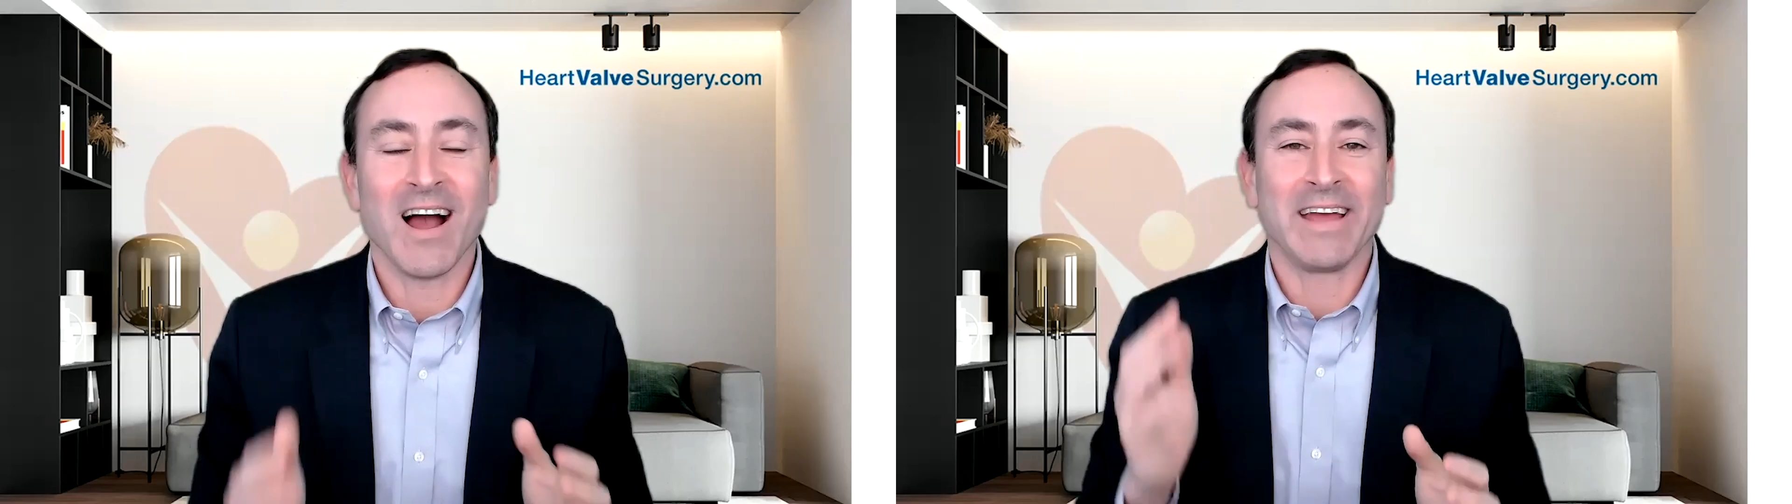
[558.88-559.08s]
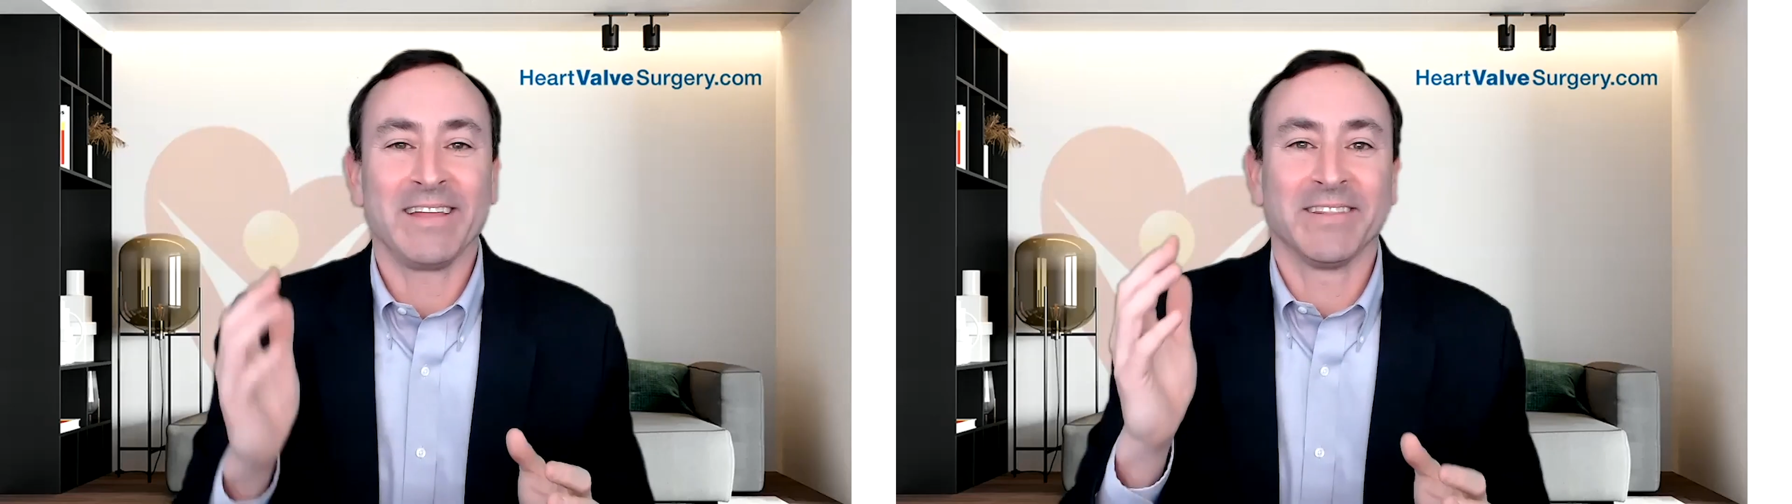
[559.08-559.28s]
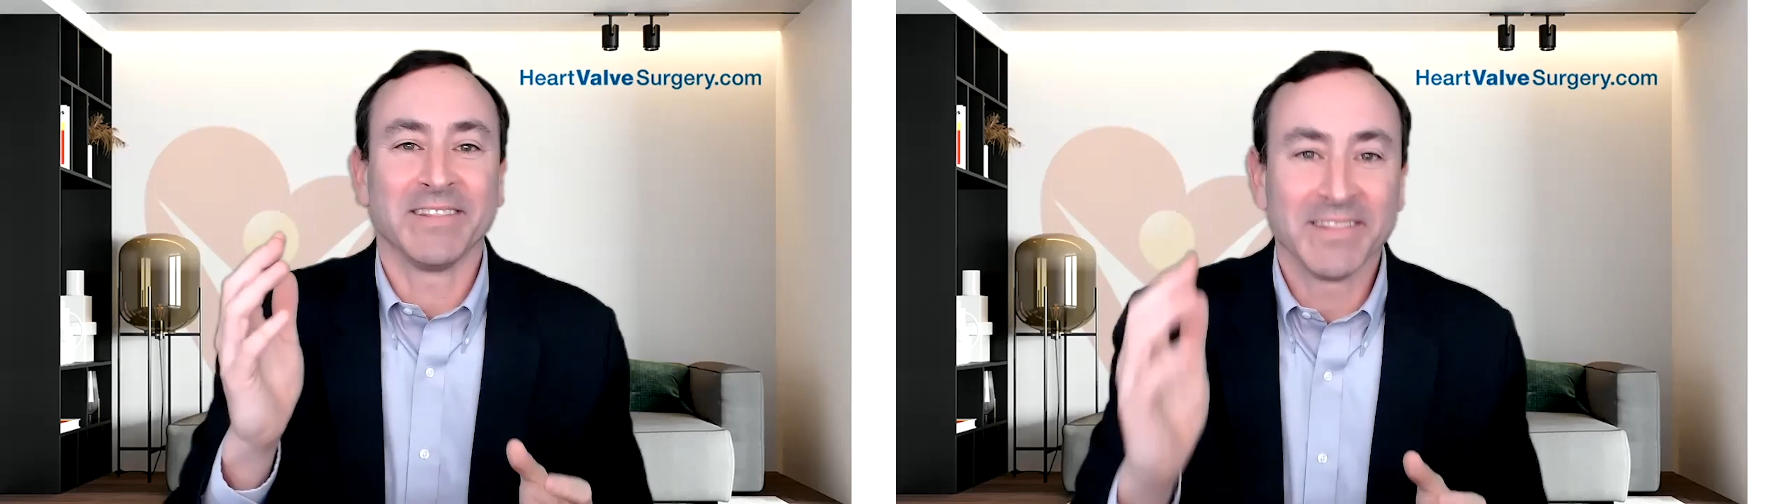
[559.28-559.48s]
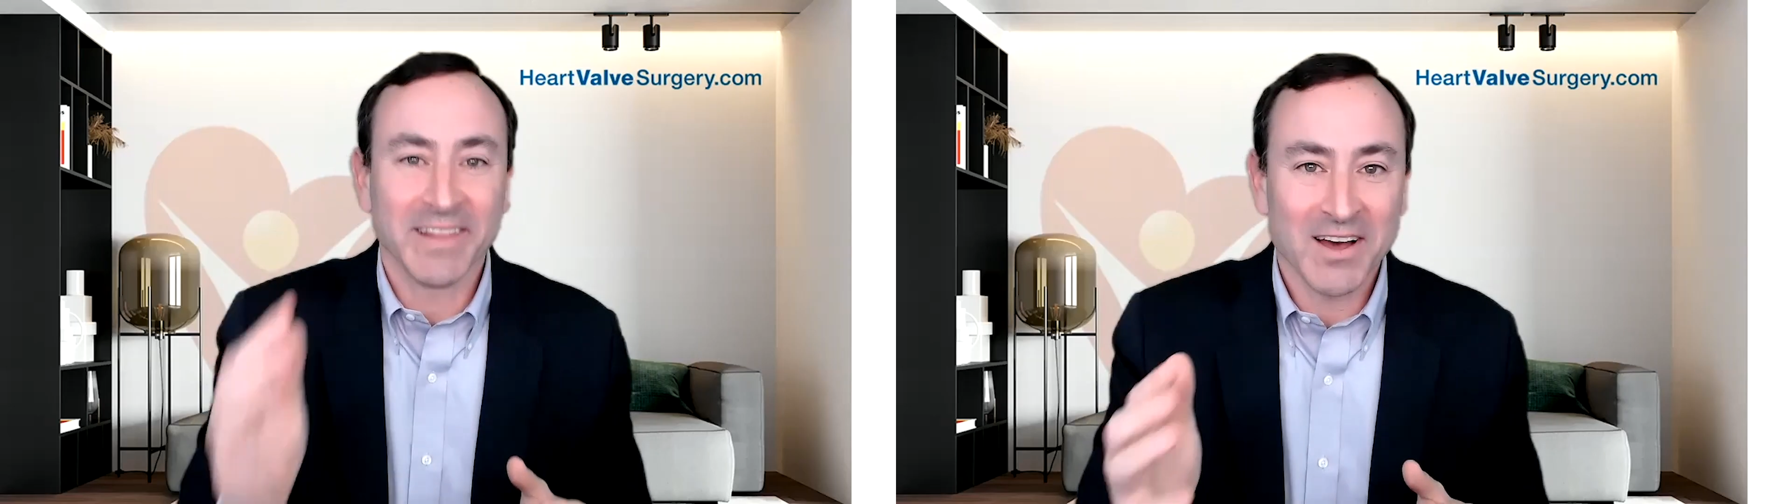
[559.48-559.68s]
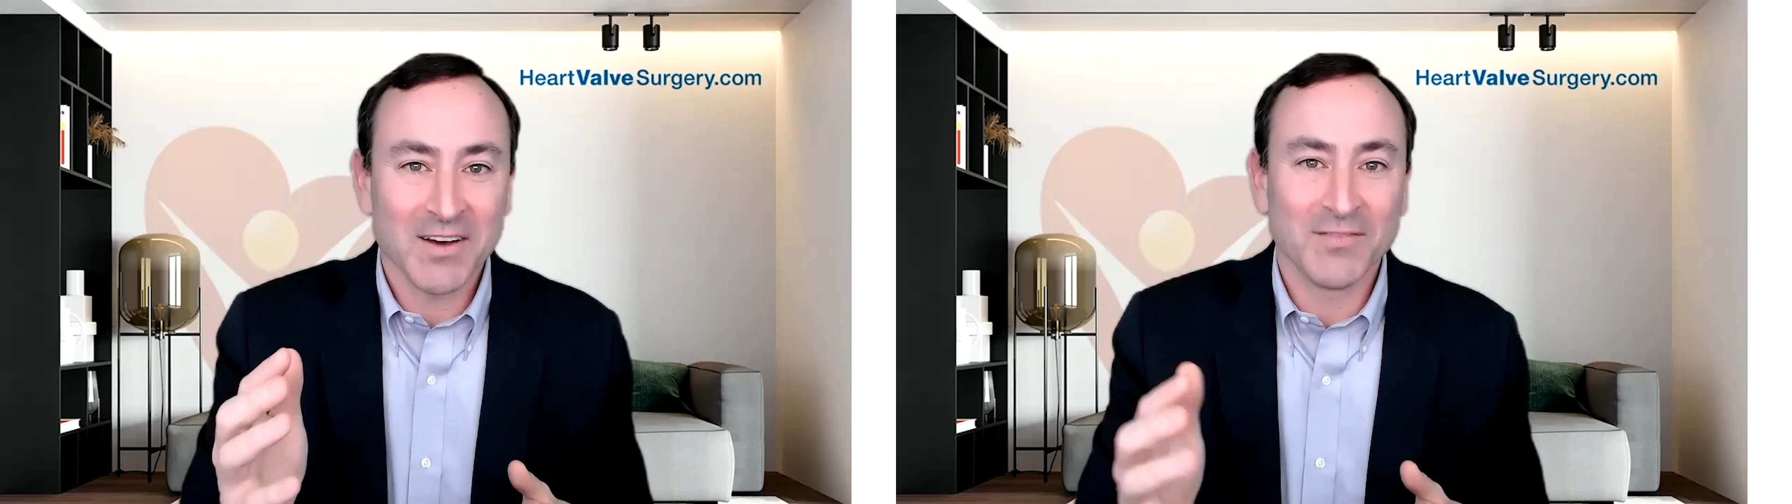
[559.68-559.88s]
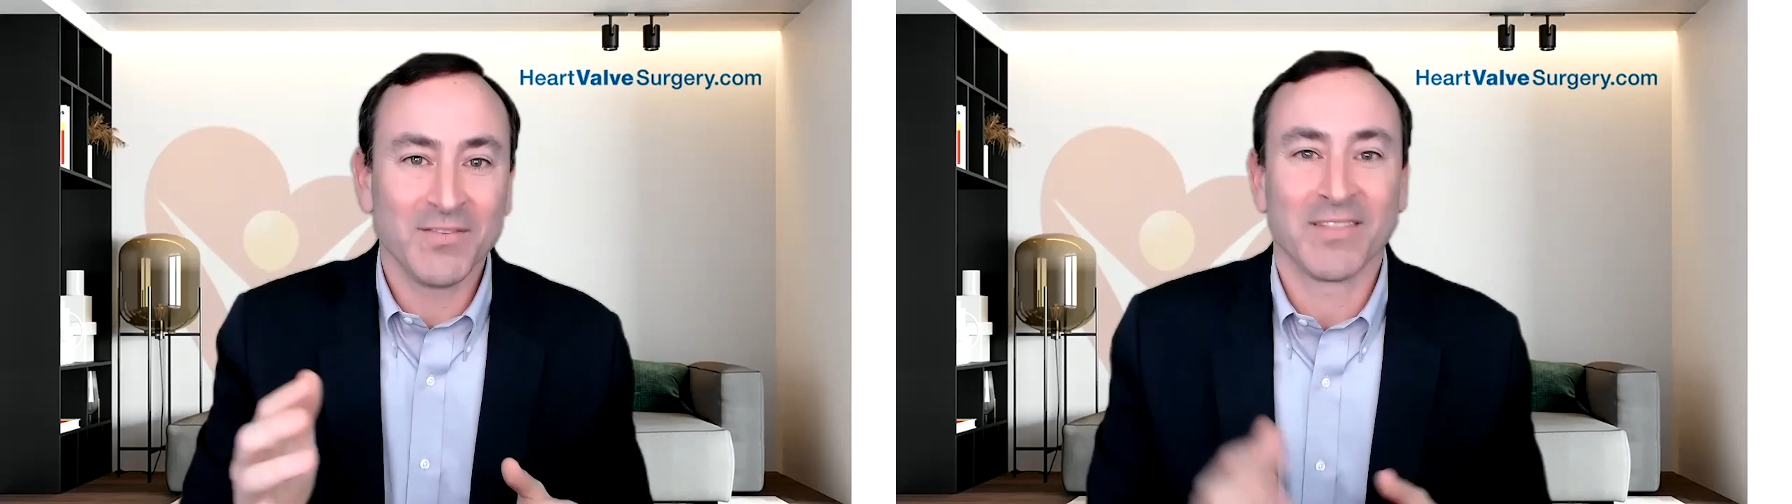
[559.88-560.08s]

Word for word: I love